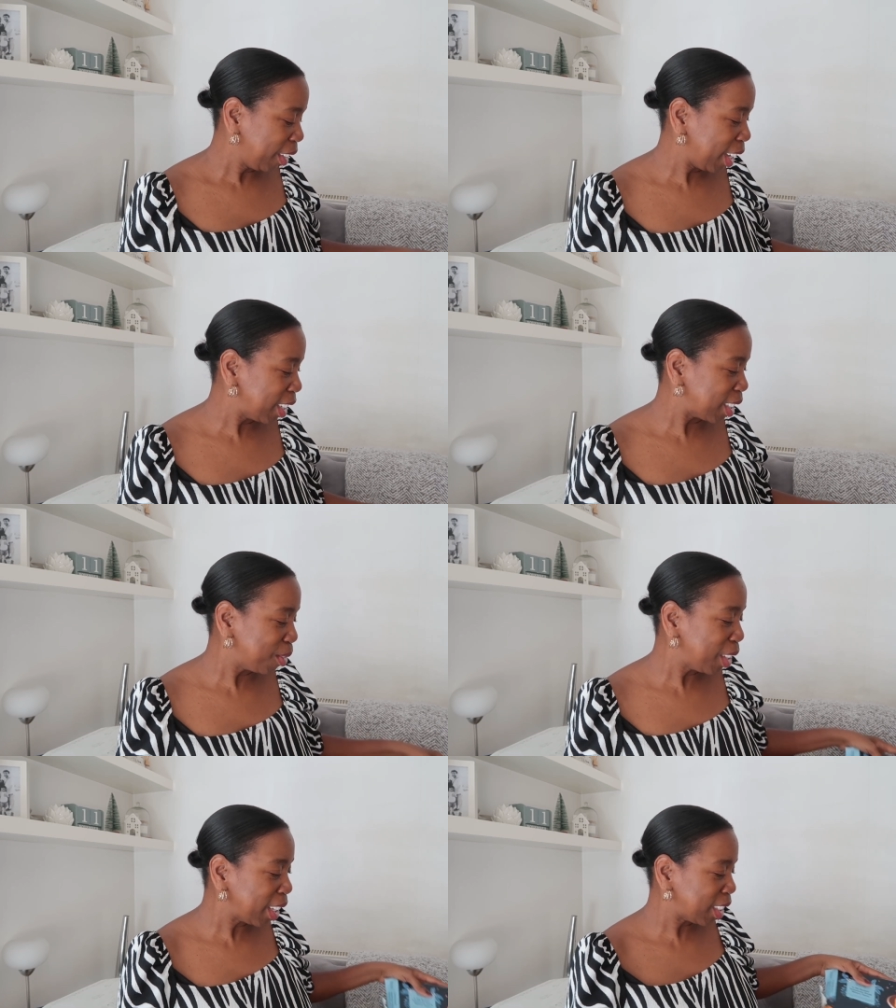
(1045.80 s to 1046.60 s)
Okay, so
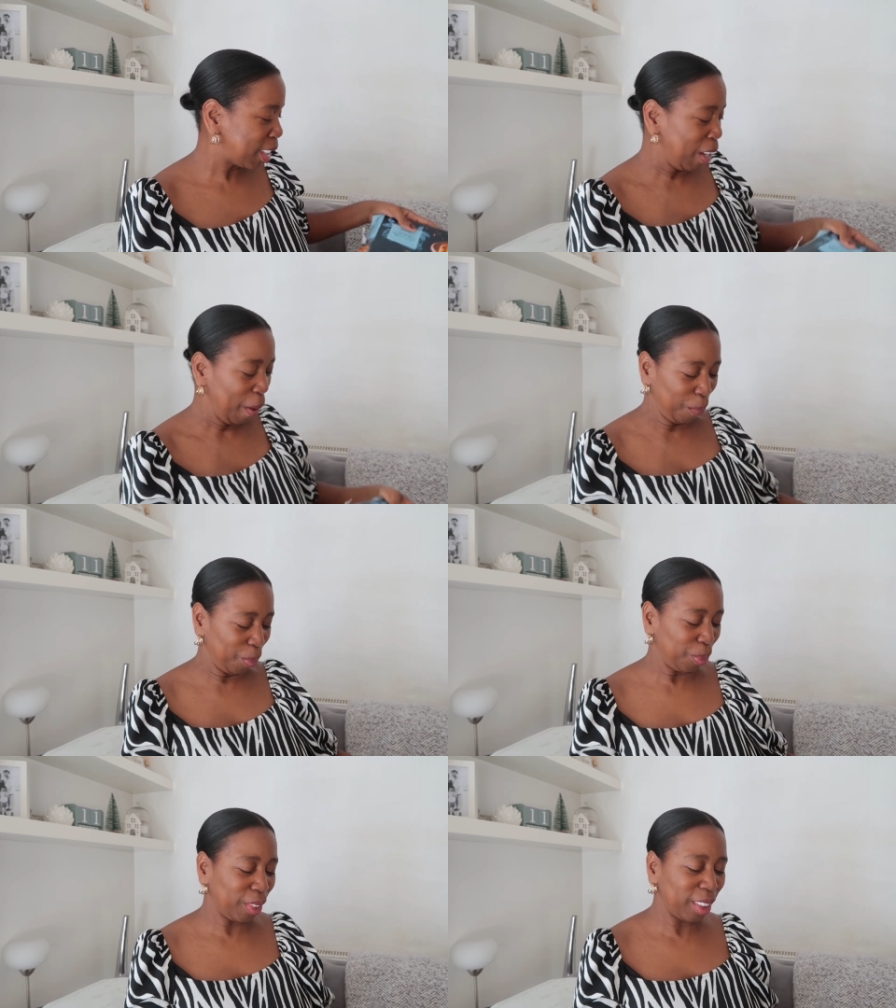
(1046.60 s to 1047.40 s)
next up,
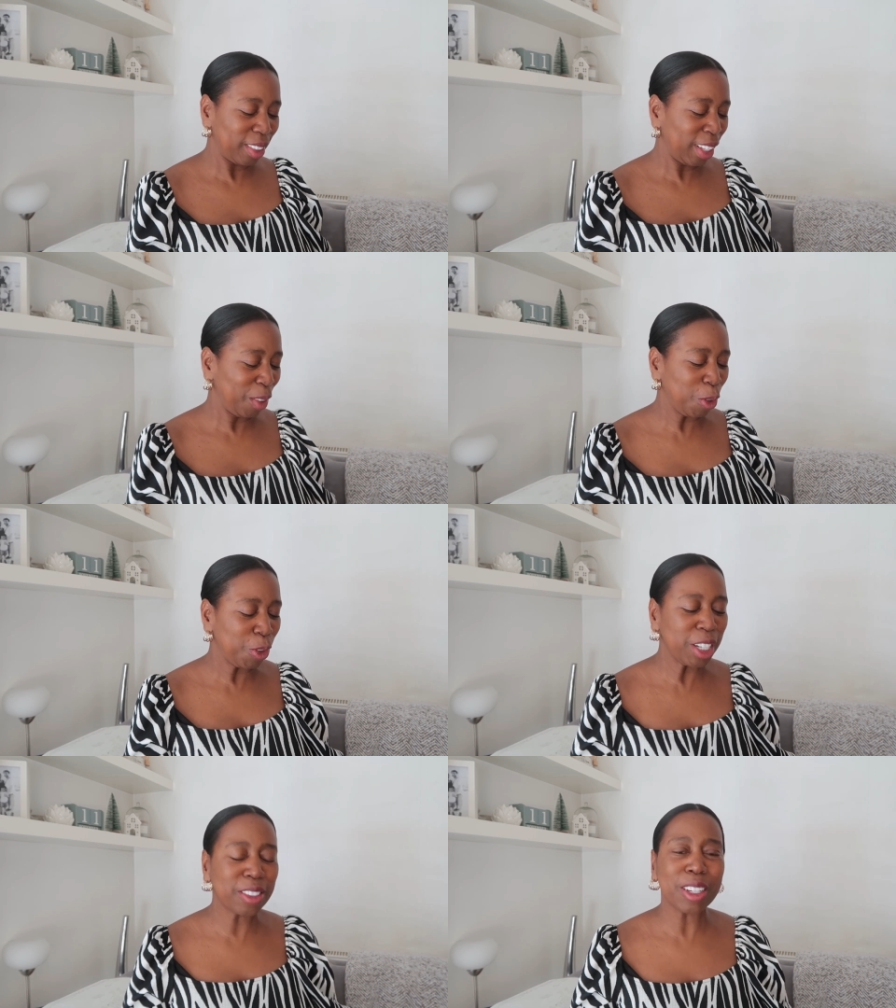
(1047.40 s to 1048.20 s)
now we've
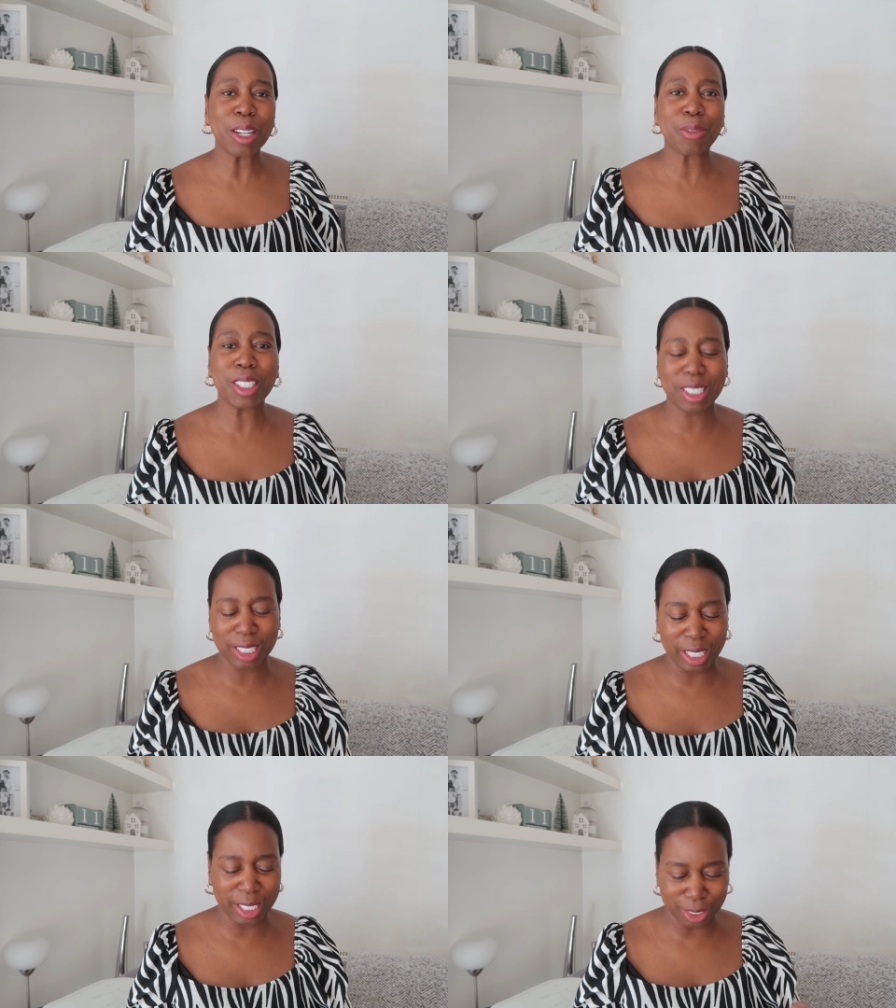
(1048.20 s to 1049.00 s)
already dived
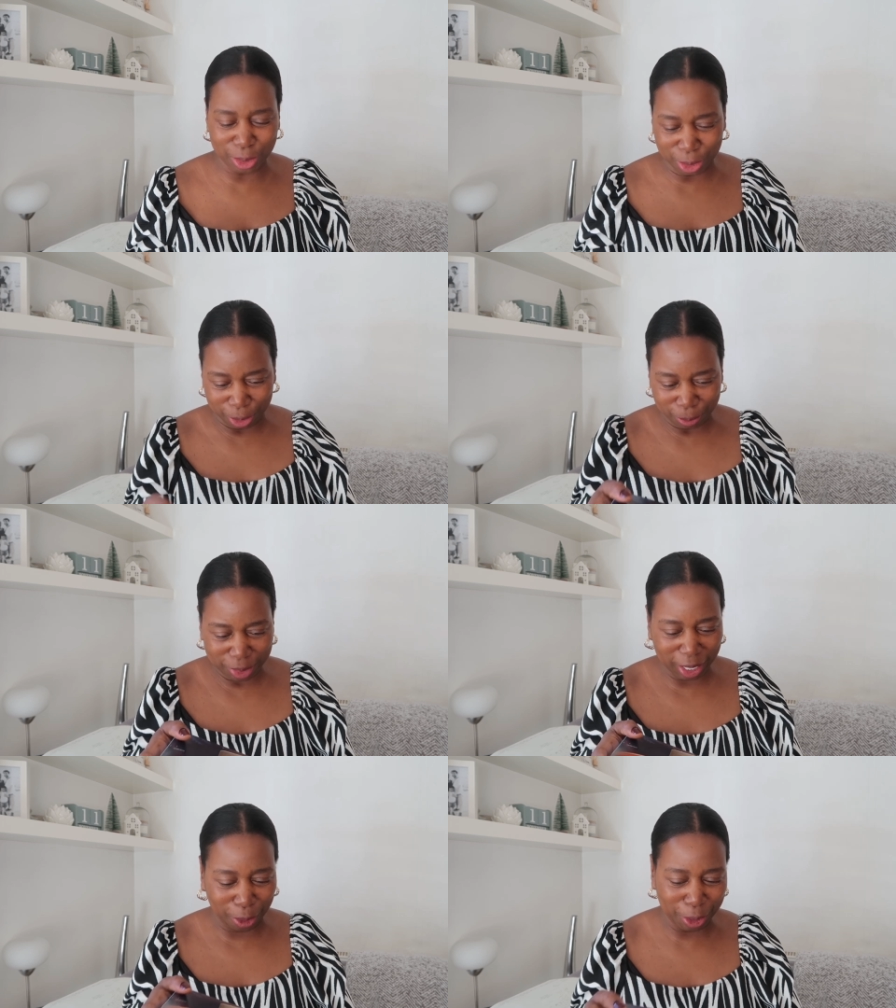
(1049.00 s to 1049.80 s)
into this, or
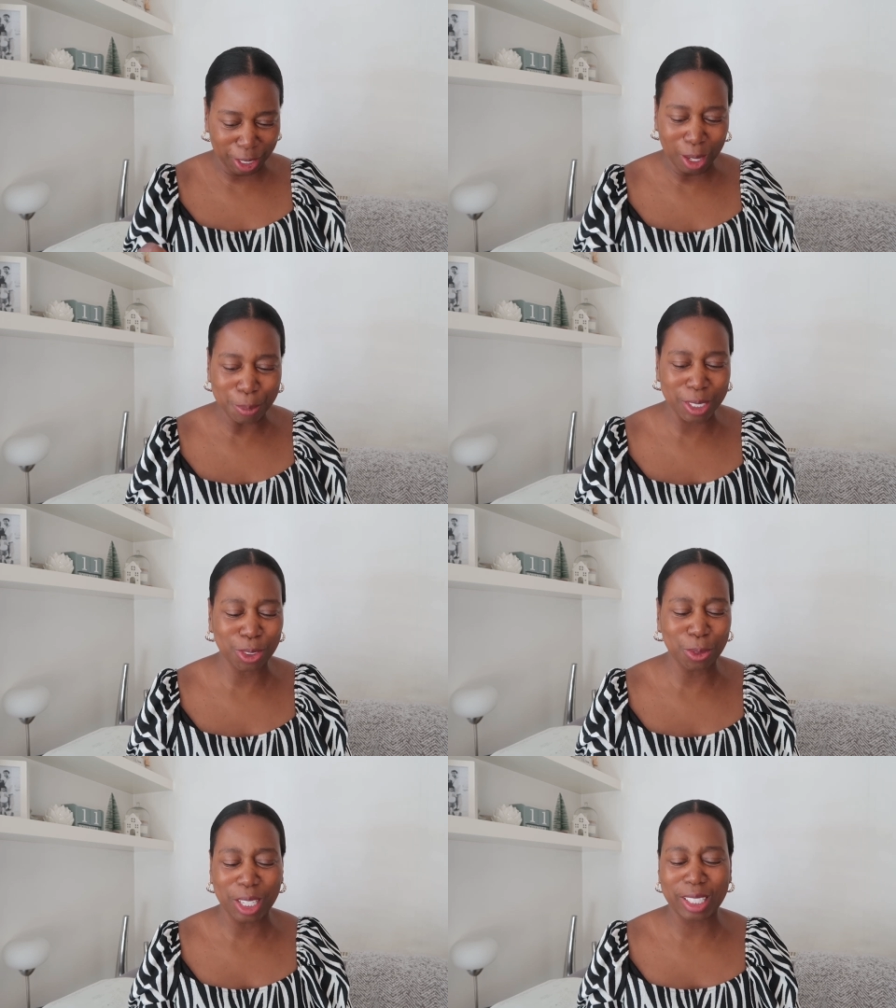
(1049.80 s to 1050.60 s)
I think hubby
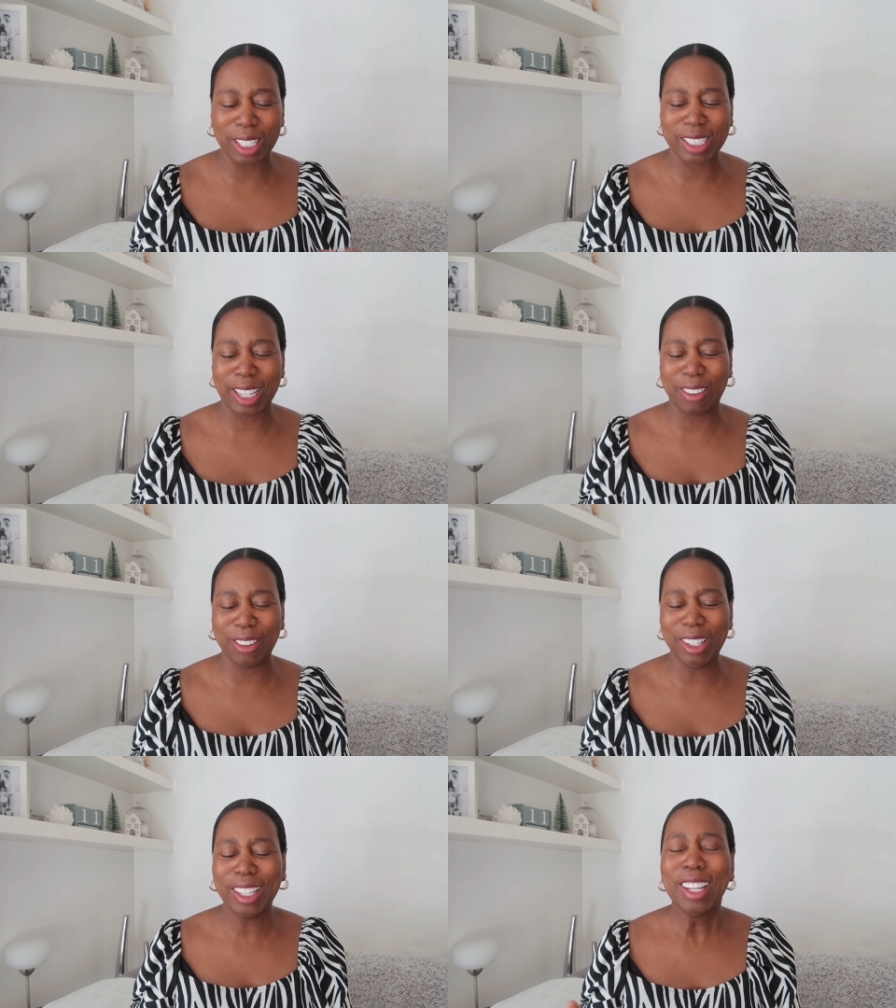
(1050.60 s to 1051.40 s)
took one of these
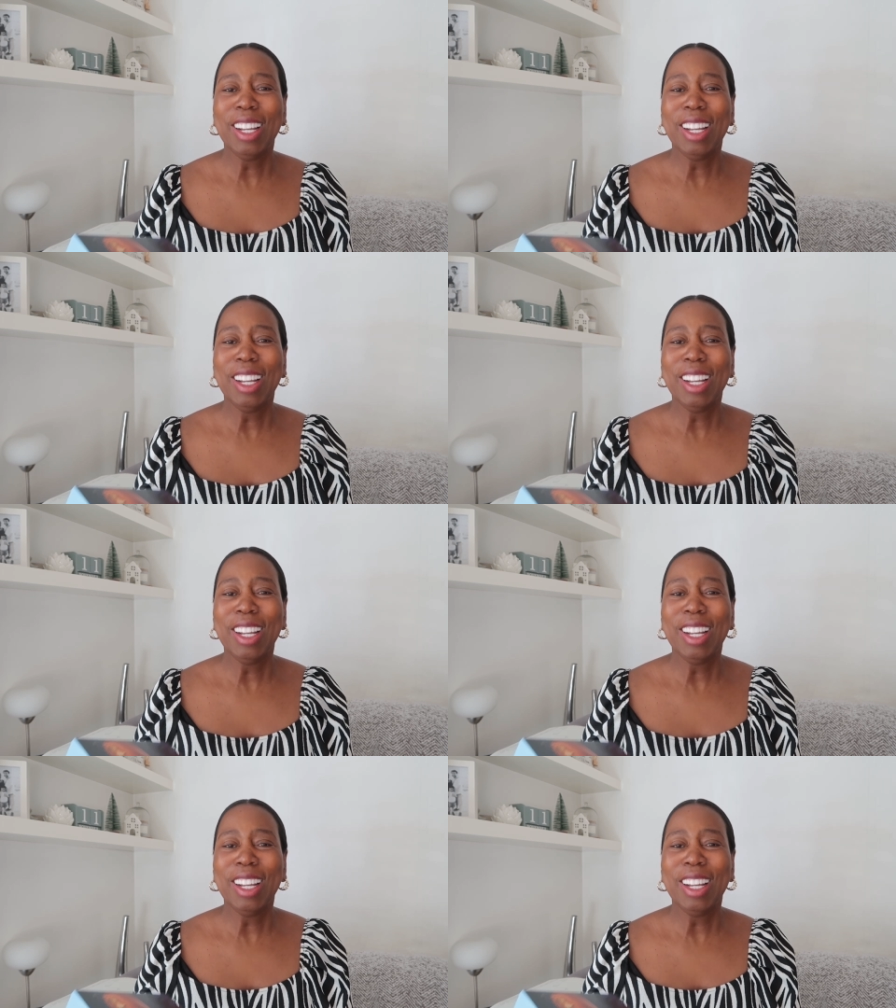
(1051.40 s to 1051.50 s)
out